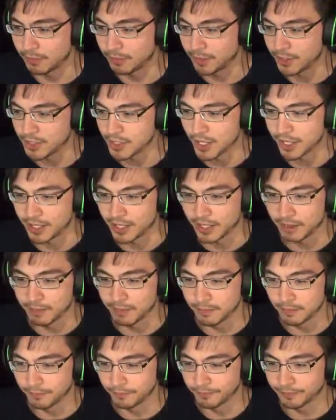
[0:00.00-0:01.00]
he's not dead.
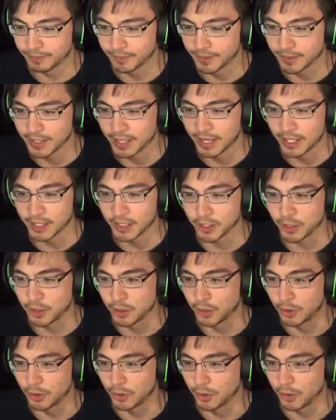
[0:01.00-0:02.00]
Thank
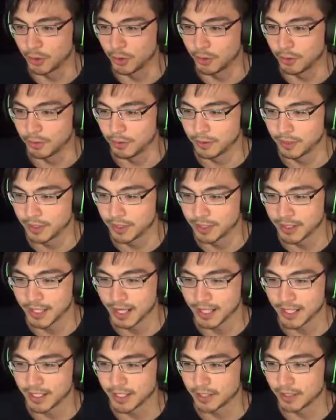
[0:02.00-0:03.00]
you.
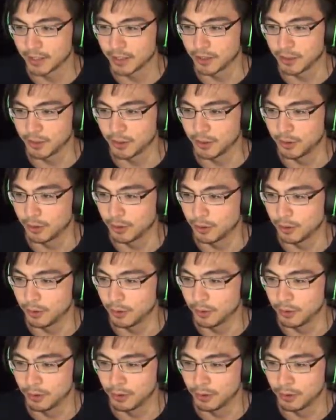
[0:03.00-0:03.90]
Thank you.